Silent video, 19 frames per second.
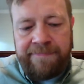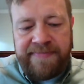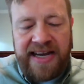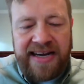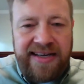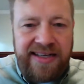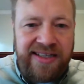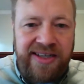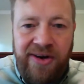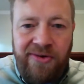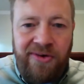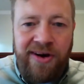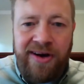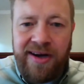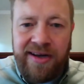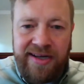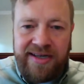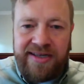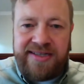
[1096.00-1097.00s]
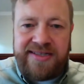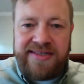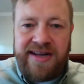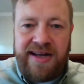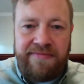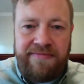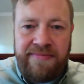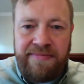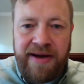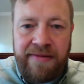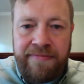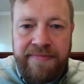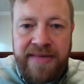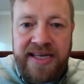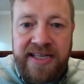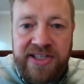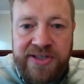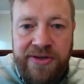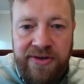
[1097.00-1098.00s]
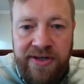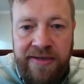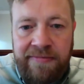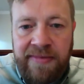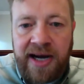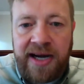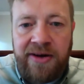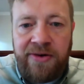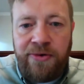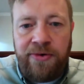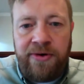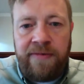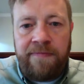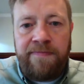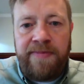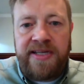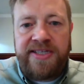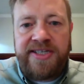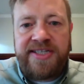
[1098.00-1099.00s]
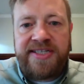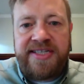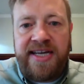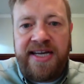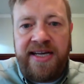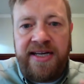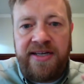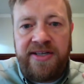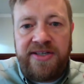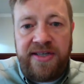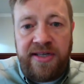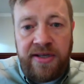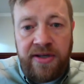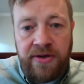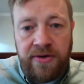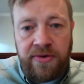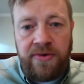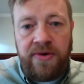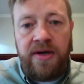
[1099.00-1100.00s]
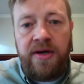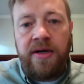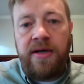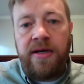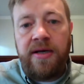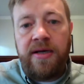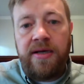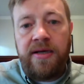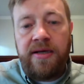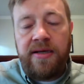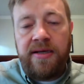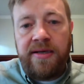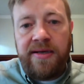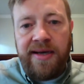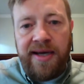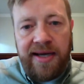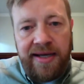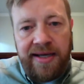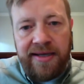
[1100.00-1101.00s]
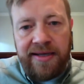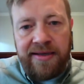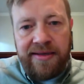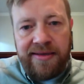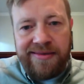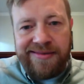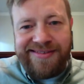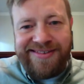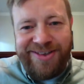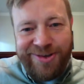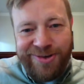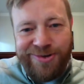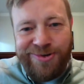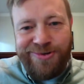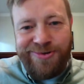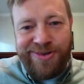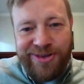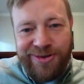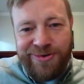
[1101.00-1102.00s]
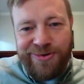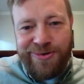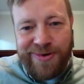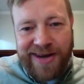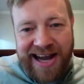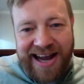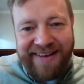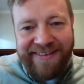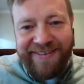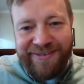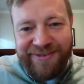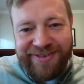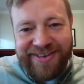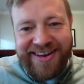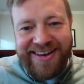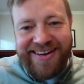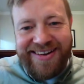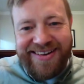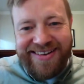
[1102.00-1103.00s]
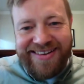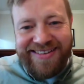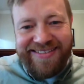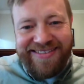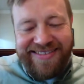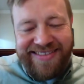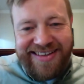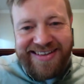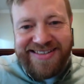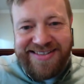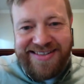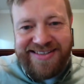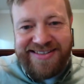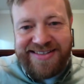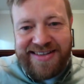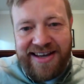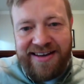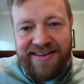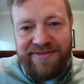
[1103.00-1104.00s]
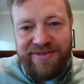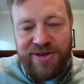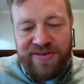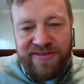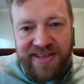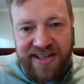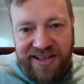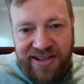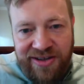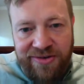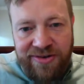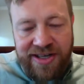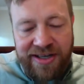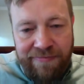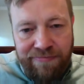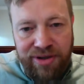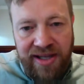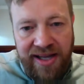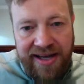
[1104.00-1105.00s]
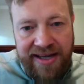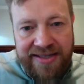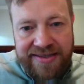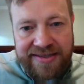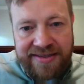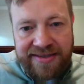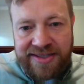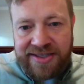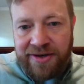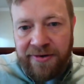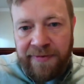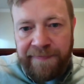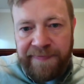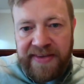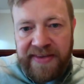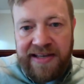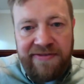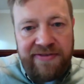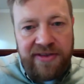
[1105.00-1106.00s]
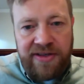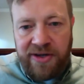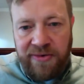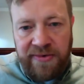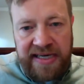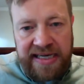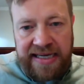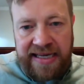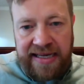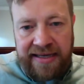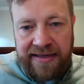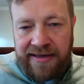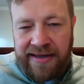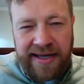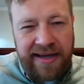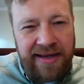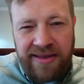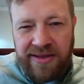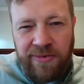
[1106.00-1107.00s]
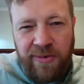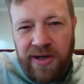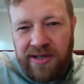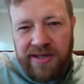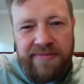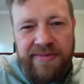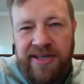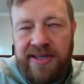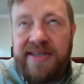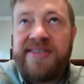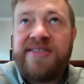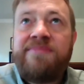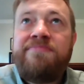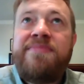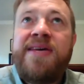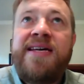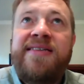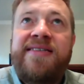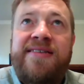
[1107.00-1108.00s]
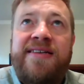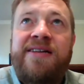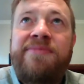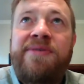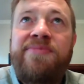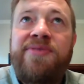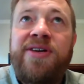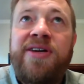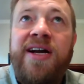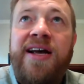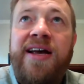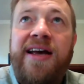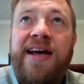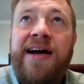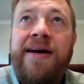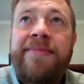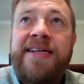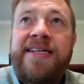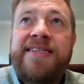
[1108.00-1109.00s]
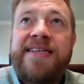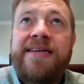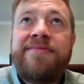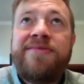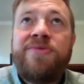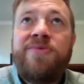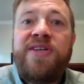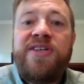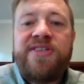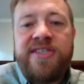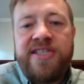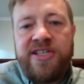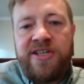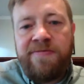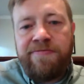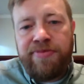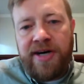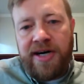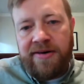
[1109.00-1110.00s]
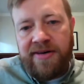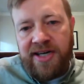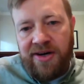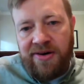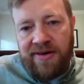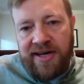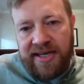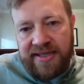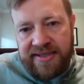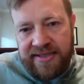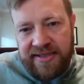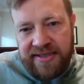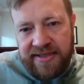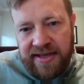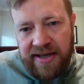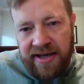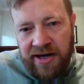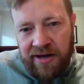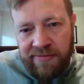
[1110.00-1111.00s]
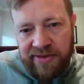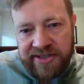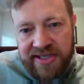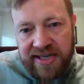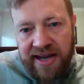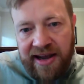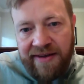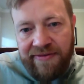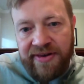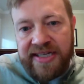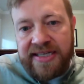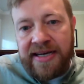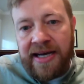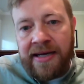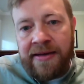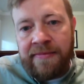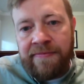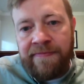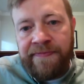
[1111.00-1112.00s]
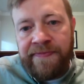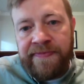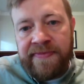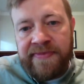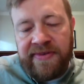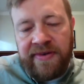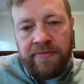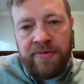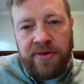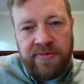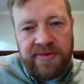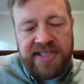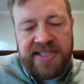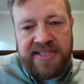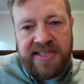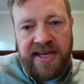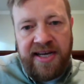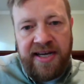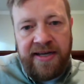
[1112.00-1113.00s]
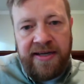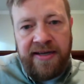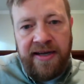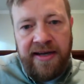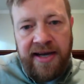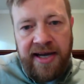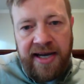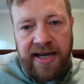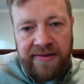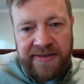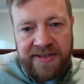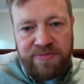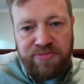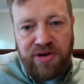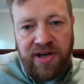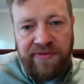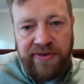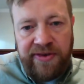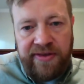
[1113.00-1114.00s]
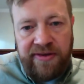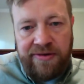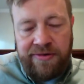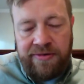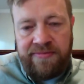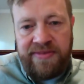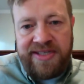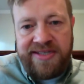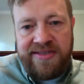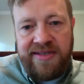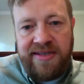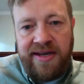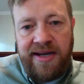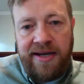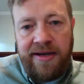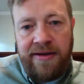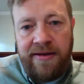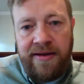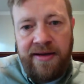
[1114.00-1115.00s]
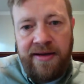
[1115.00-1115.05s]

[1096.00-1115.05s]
I could go on, and it's not about me tooting my horn, but just saying to you, hey, you have things inside of you that you can bless. And so even though we can't, the Well community is amazing. I remember how many times we used to do prayer requests, and almost every time someone would say, hey, let's pray for the homeless today.